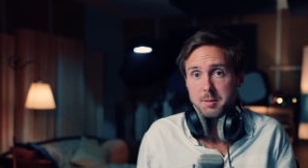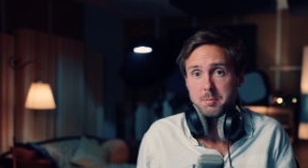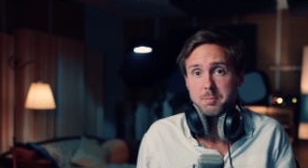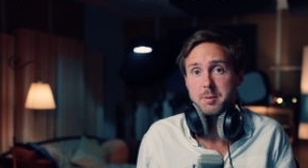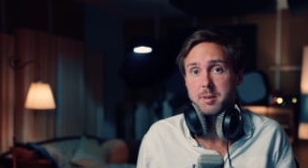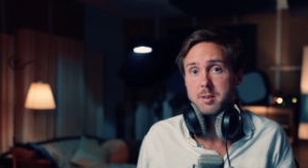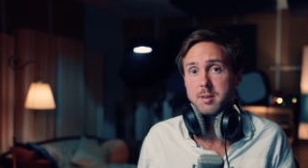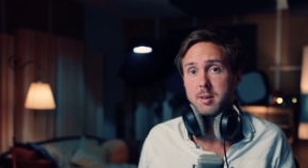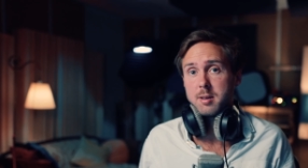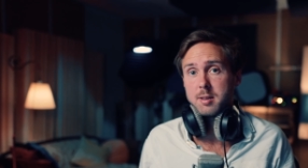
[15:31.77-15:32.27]

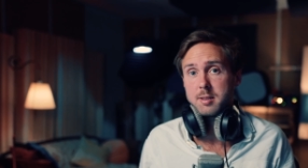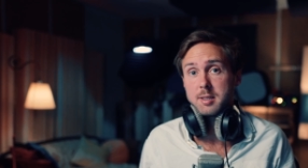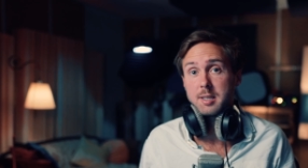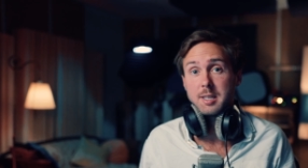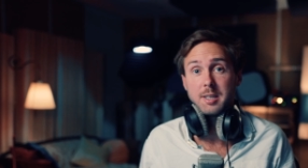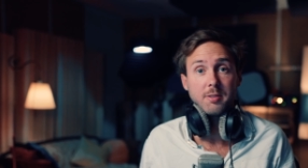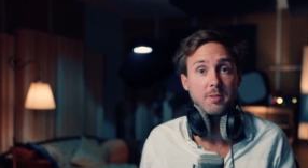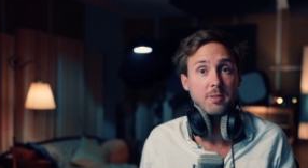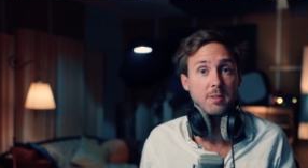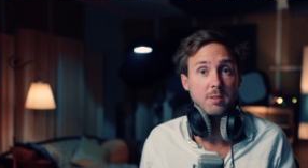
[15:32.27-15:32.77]
because
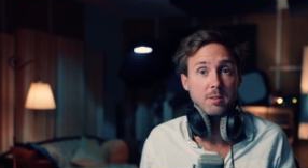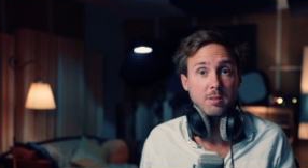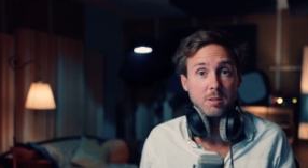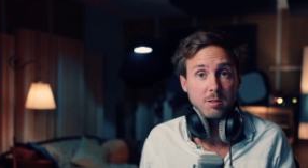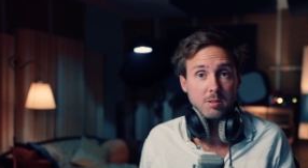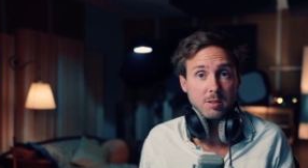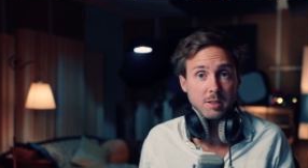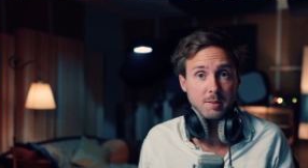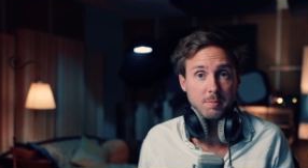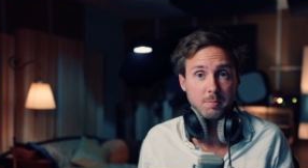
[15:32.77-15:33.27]
if you
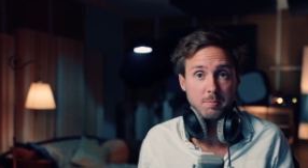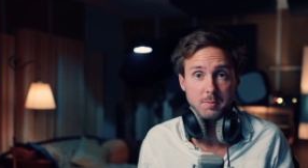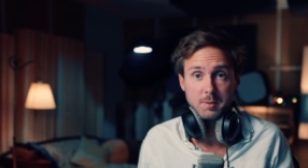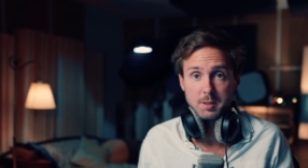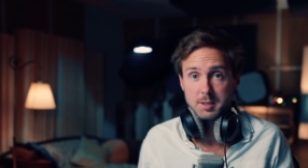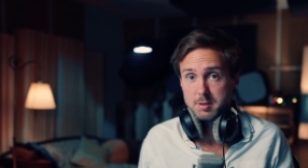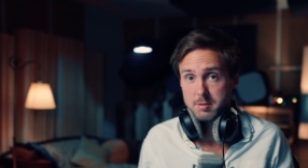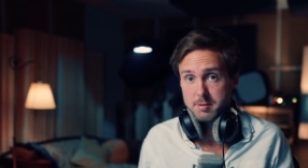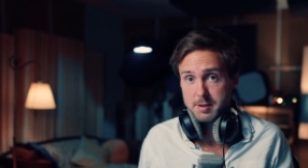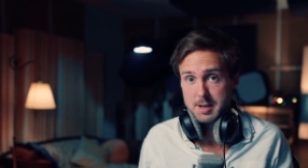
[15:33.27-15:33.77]
do
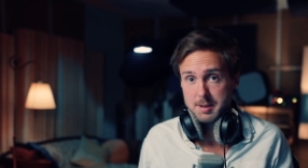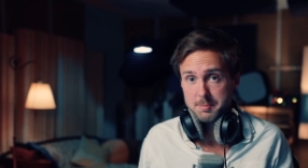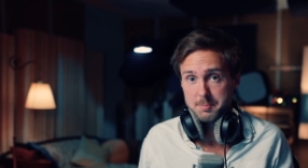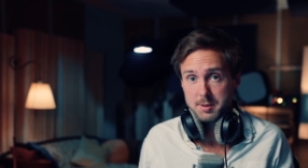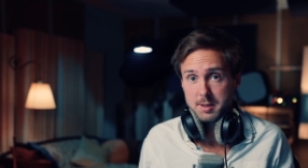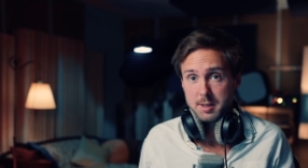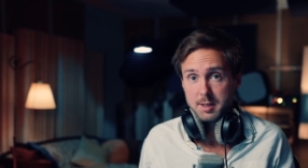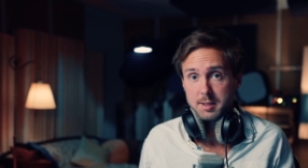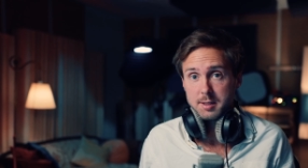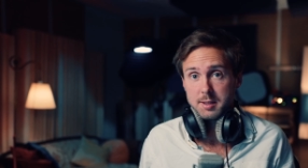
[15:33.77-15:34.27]
some crap,
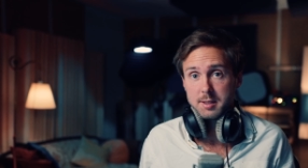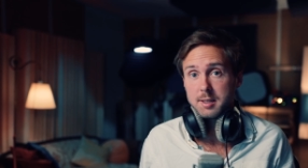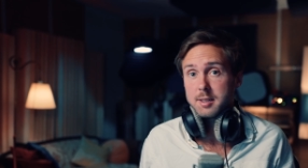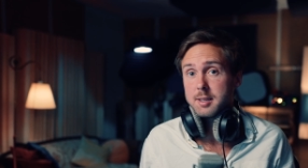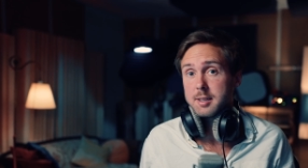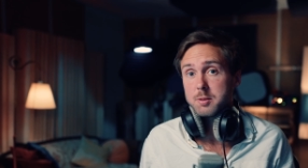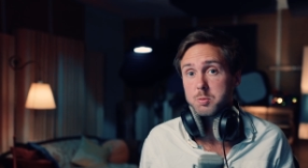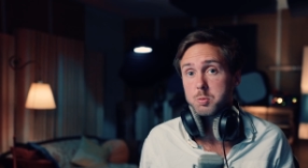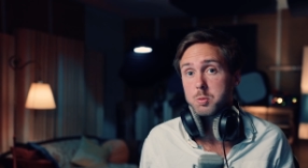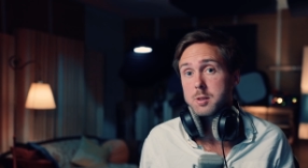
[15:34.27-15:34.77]
then
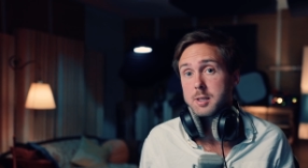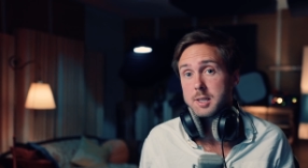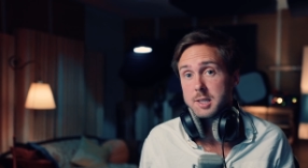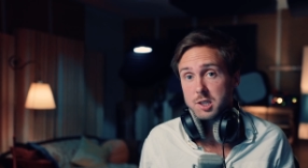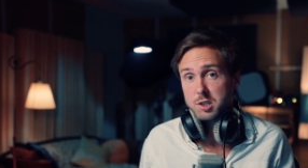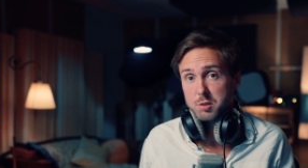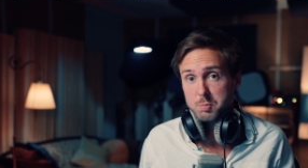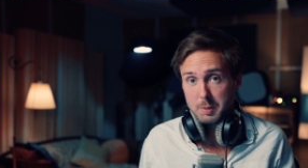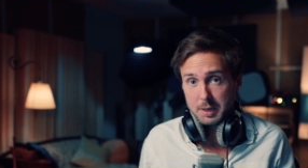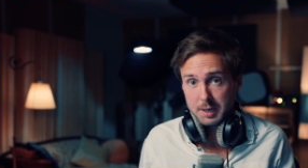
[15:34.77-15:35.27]
it will
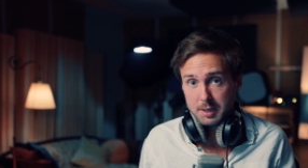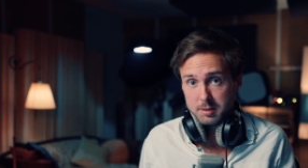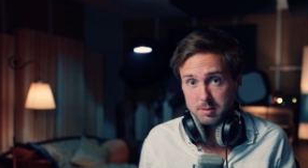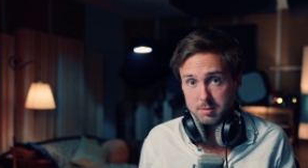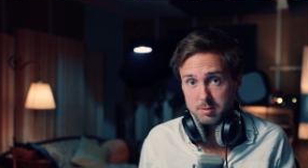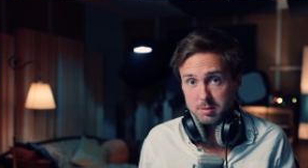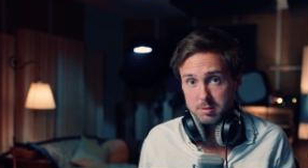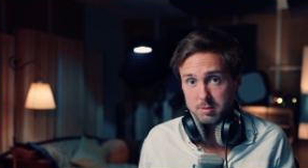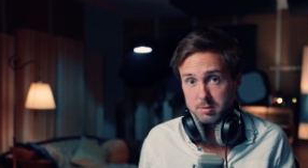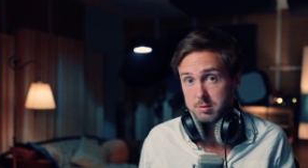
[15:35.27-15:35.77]
inspire you
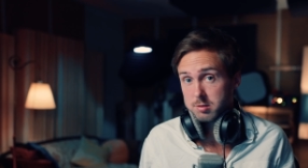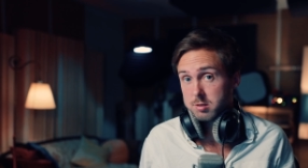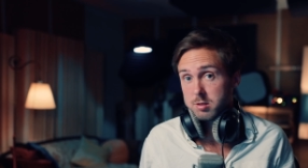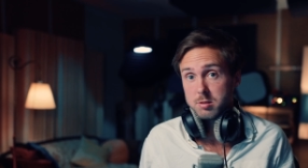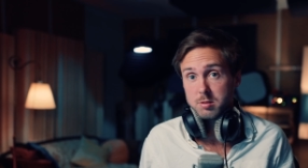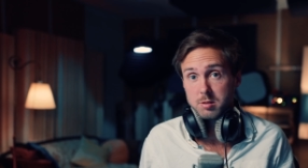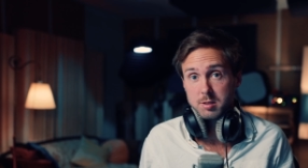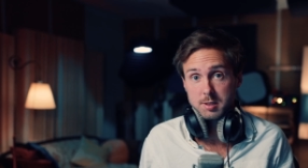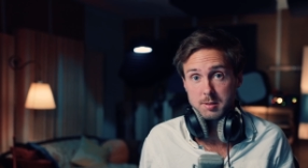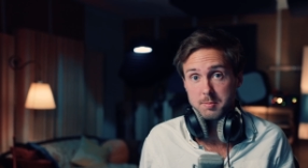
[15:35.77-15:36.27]
to
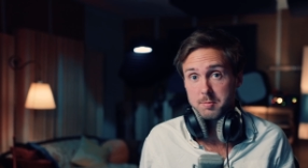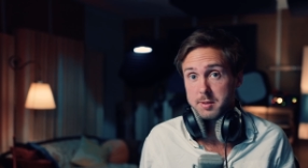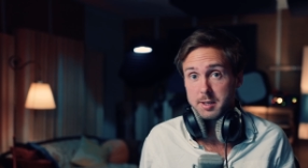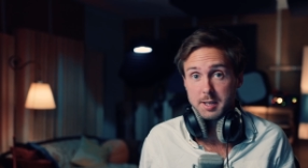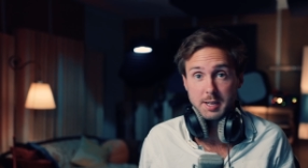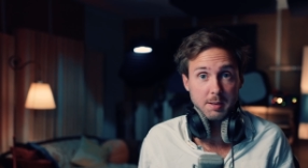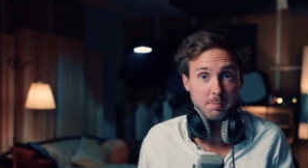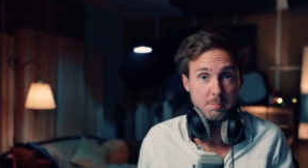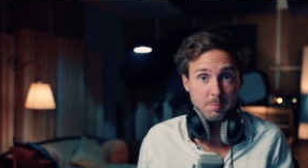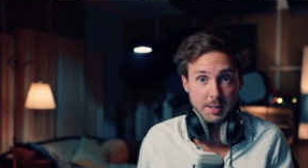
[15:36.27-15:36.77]
do
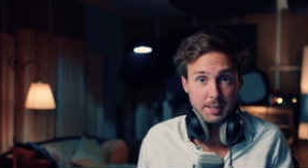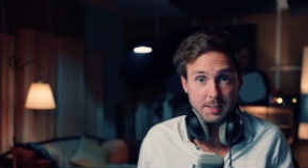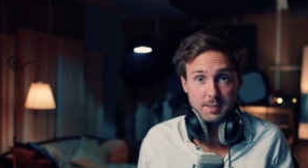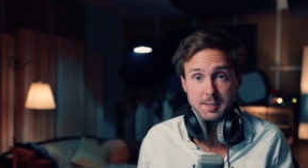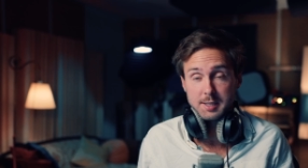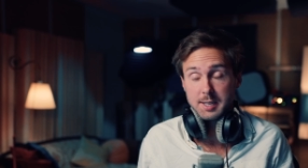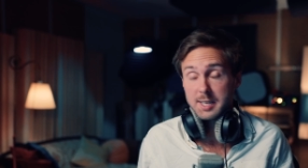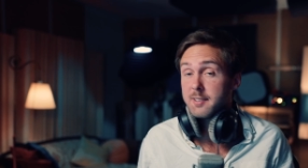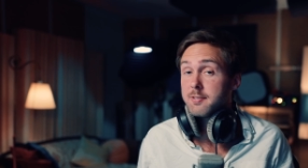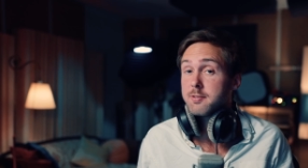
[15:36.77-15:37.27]
something
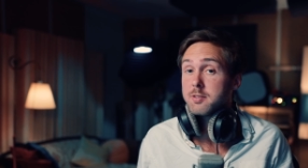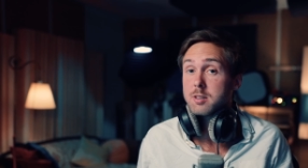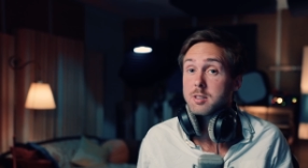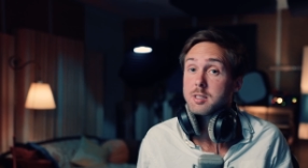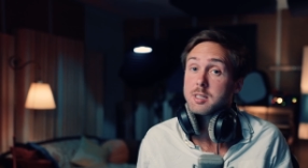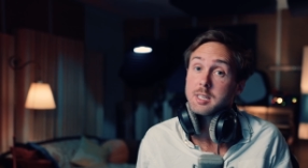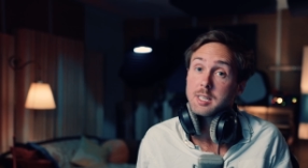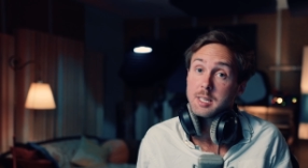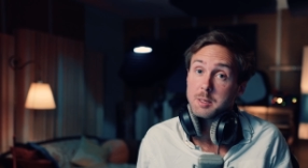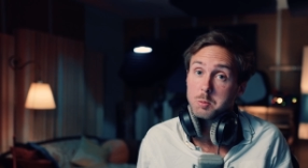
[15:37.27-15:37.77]
amazing if you
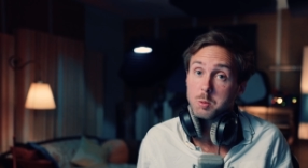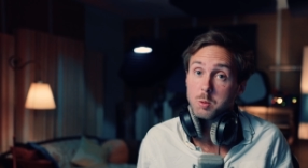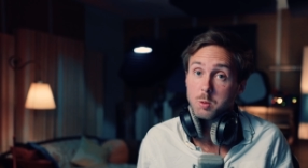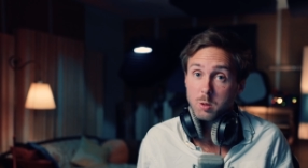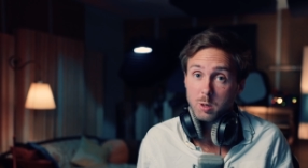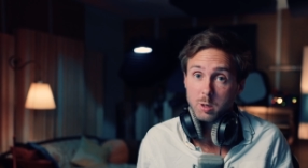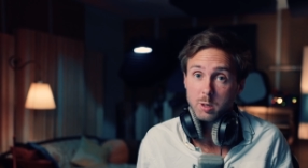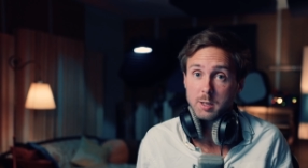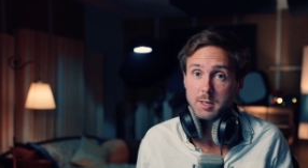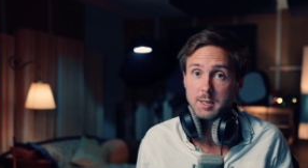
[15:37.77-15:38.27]
keep
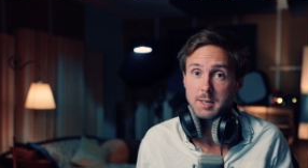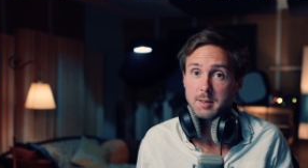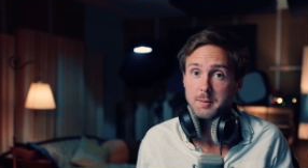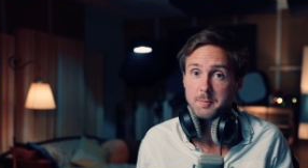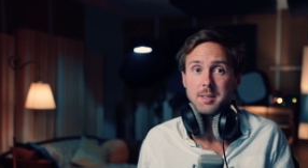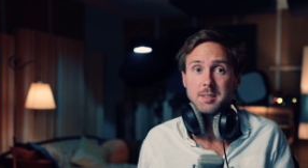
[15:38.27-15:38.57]
working.